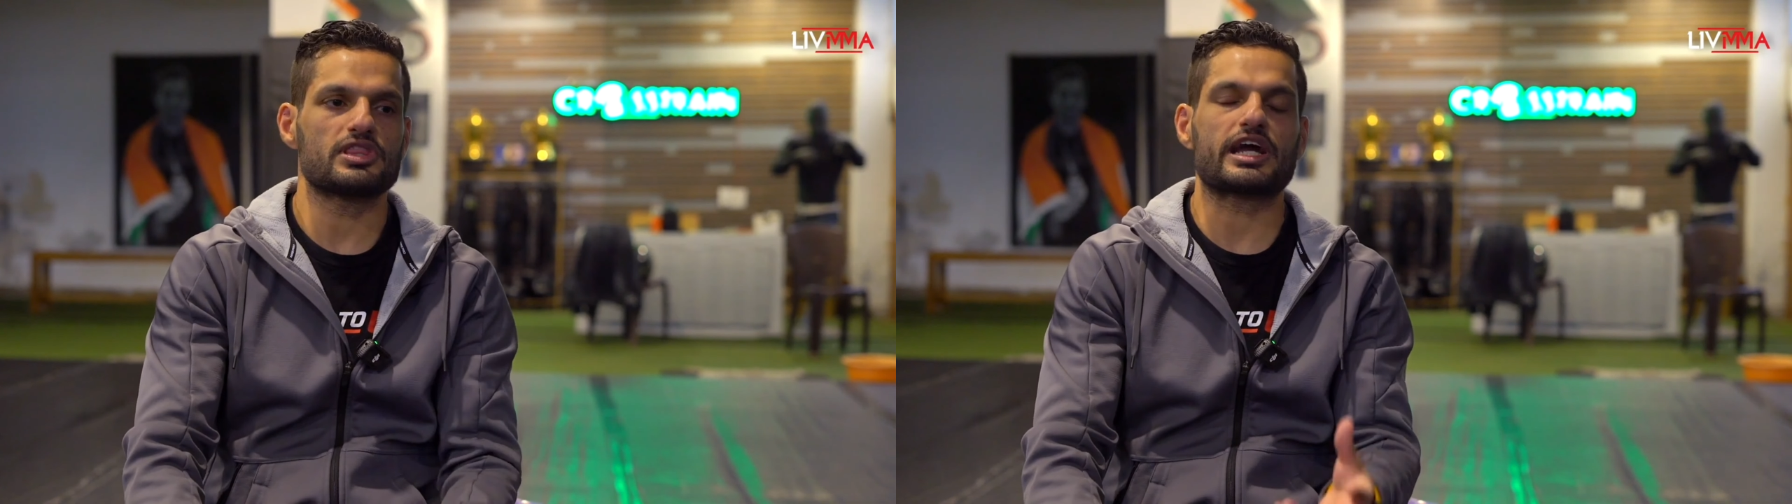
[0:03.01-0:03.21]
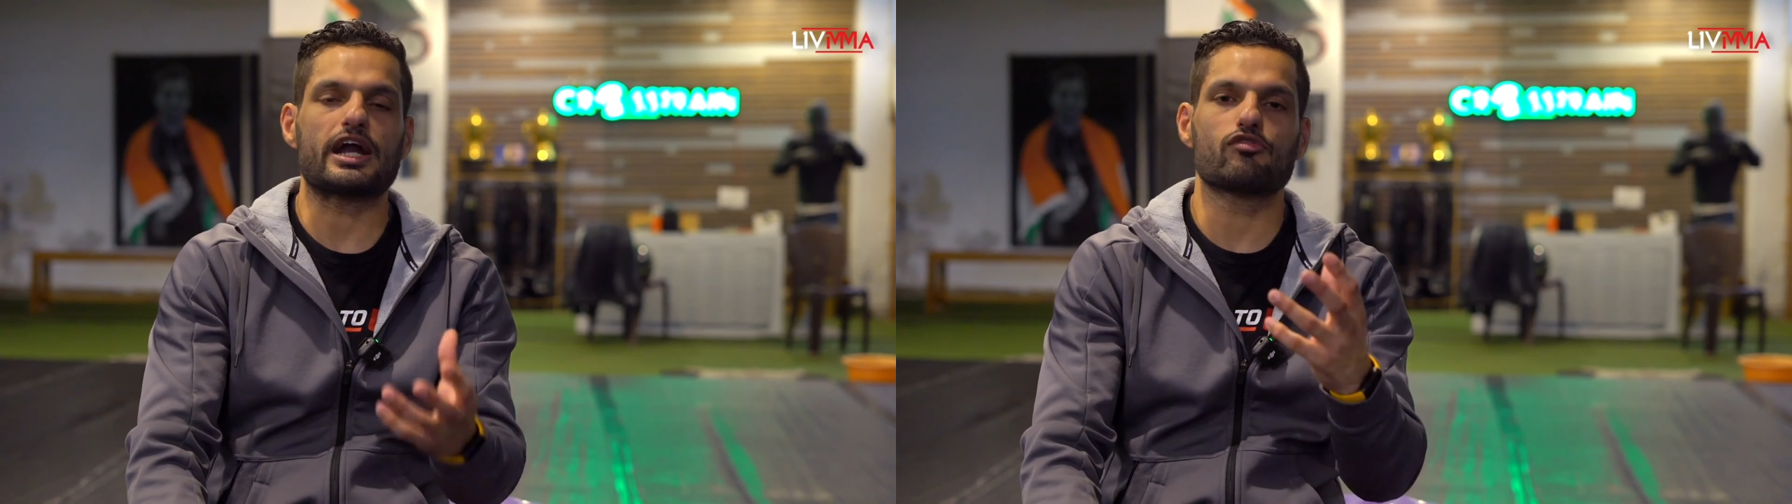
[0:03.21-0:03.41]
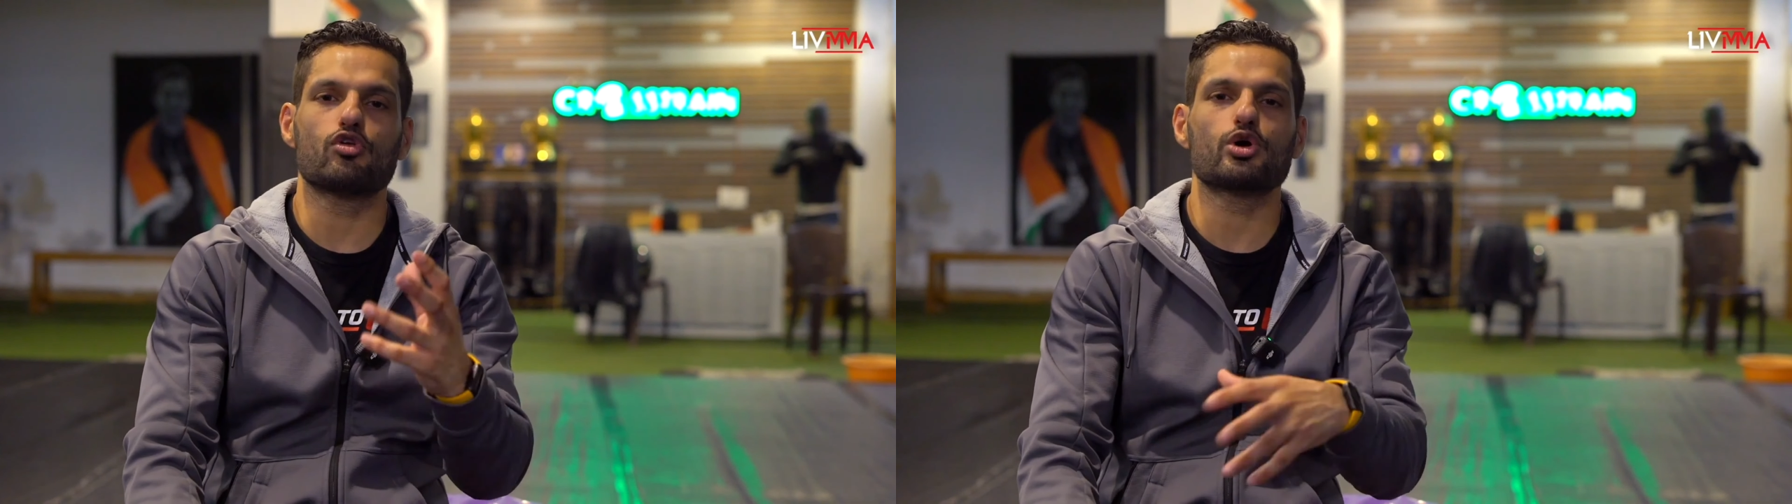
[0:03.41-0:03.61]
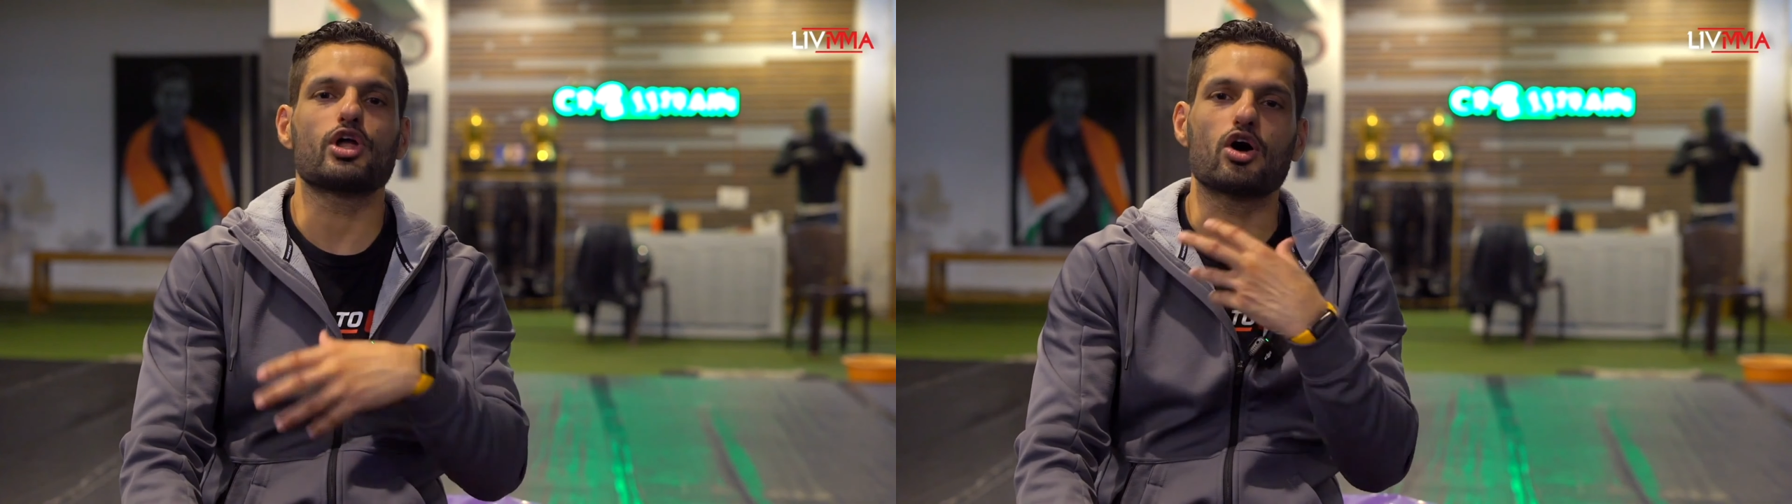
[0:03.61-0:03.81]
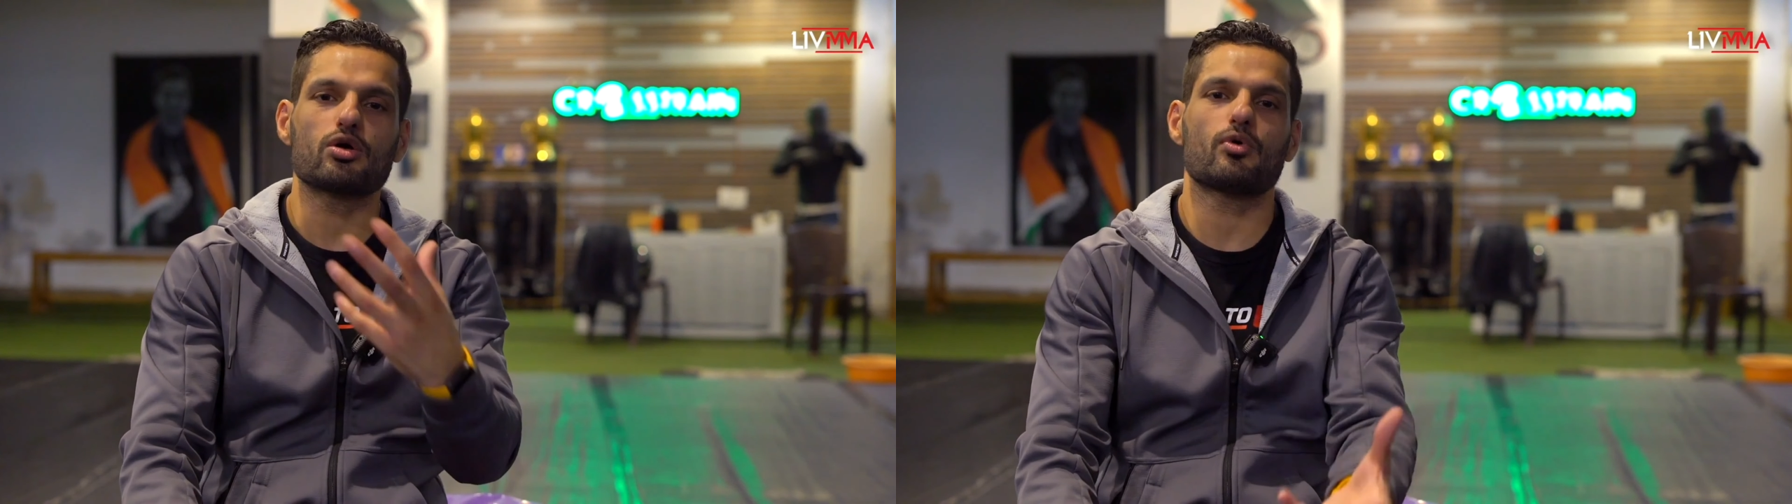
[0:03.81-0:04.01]
they kind of
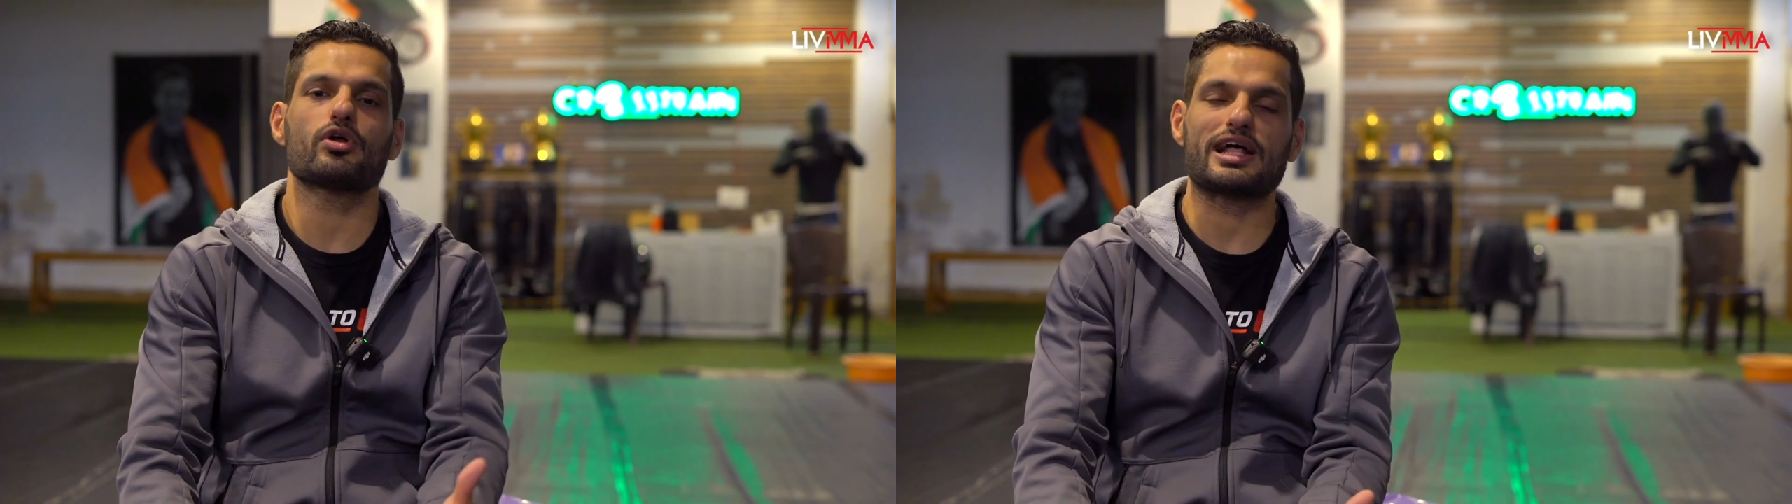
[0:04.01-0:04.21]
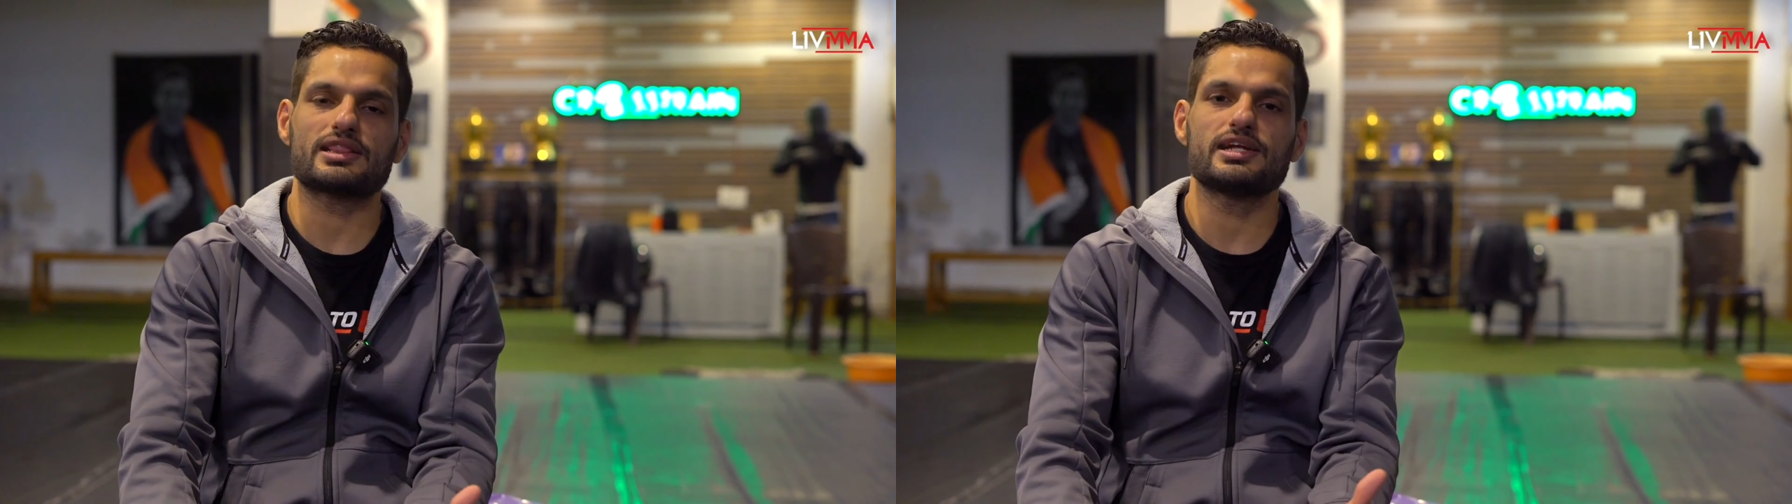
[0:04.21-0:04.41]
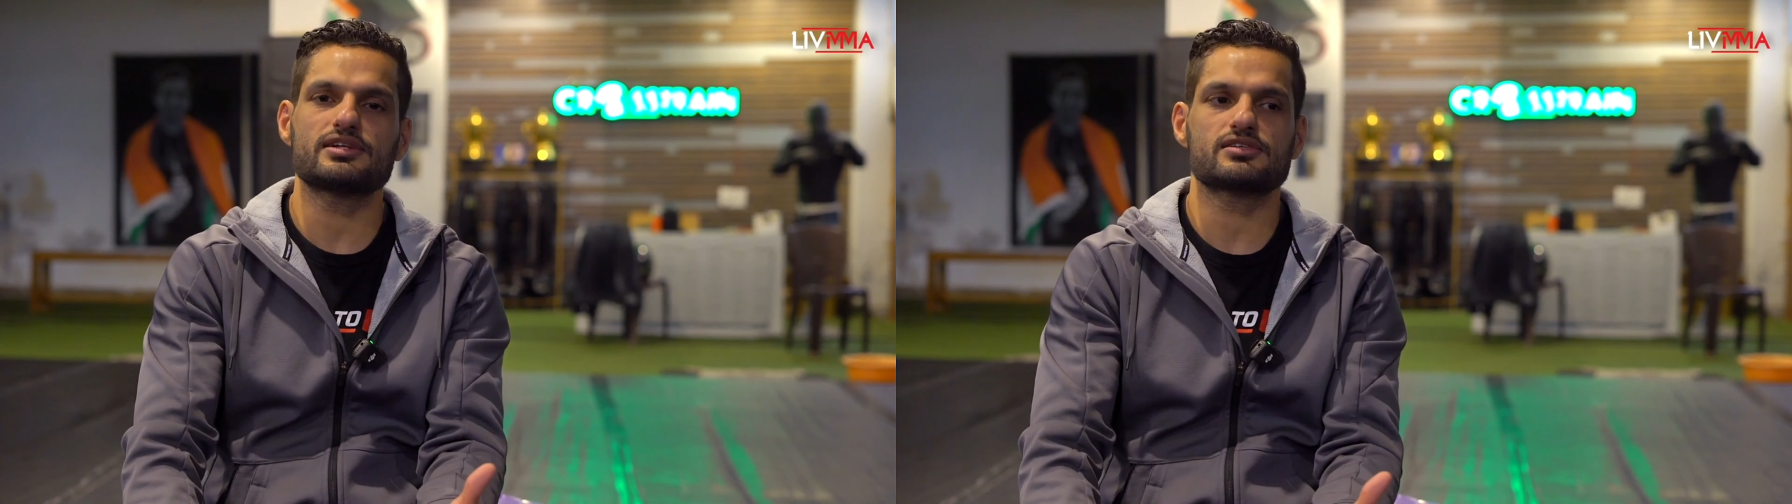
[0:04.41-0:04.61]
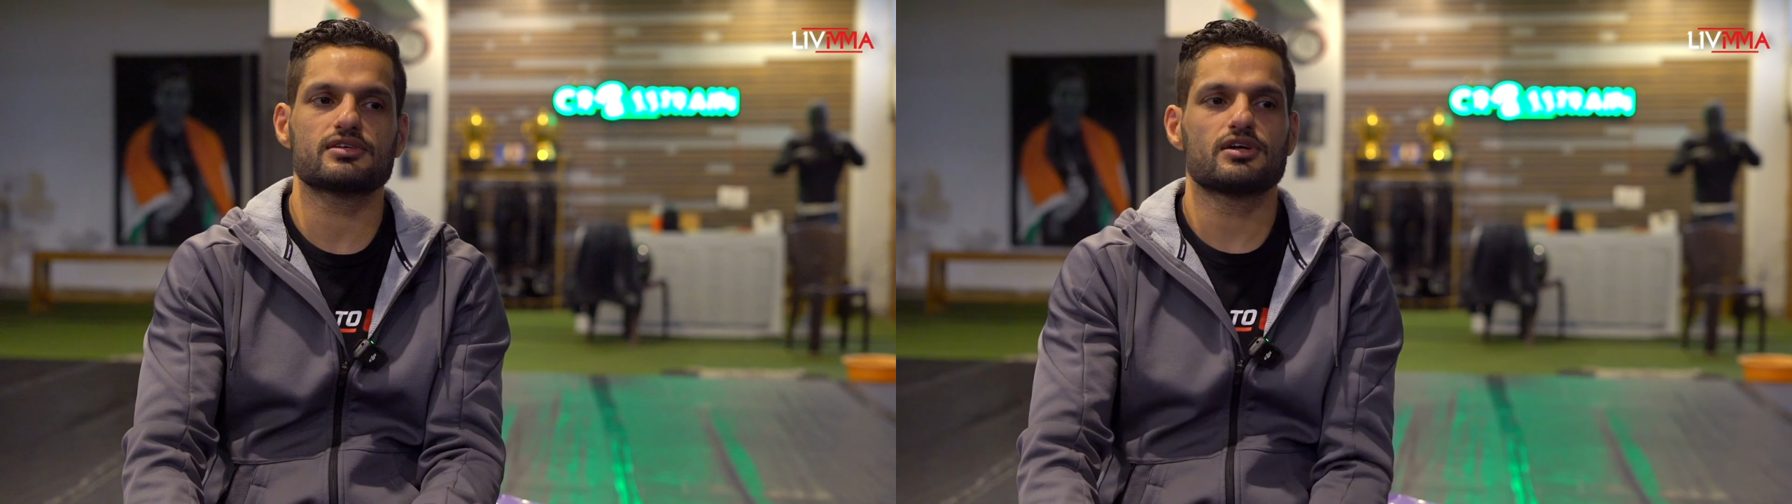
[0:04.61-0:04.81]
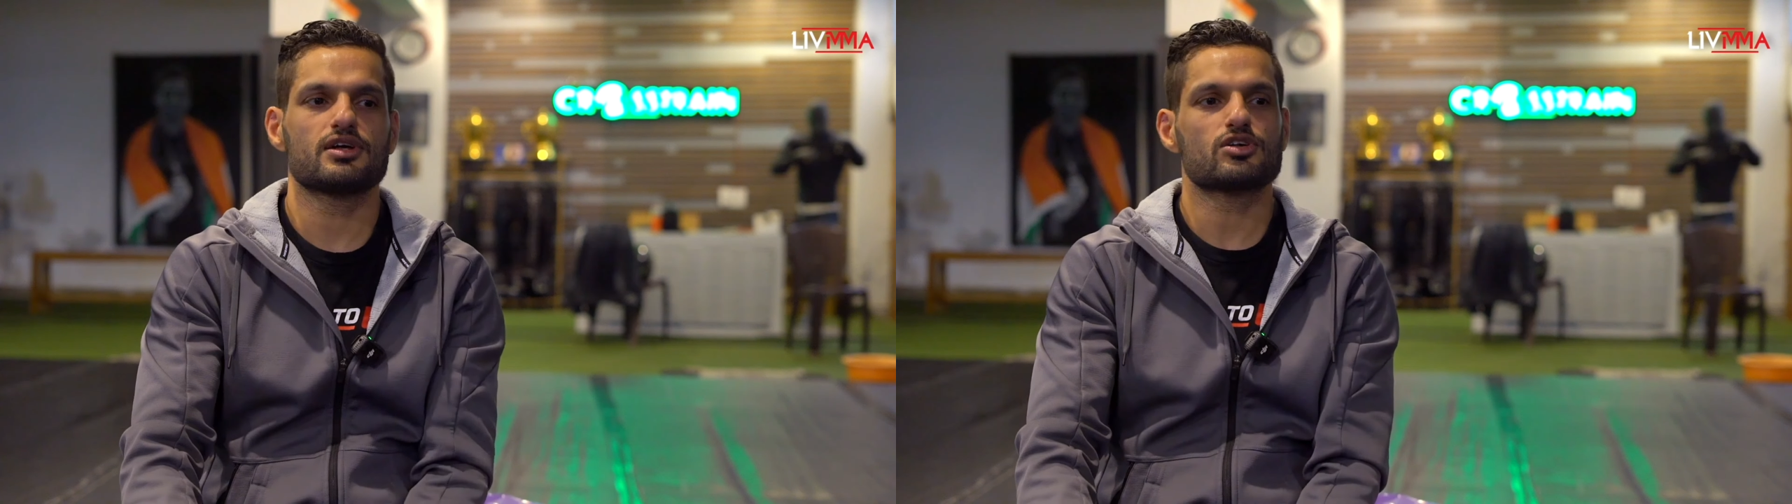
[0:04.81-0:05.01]
look down upon athletes.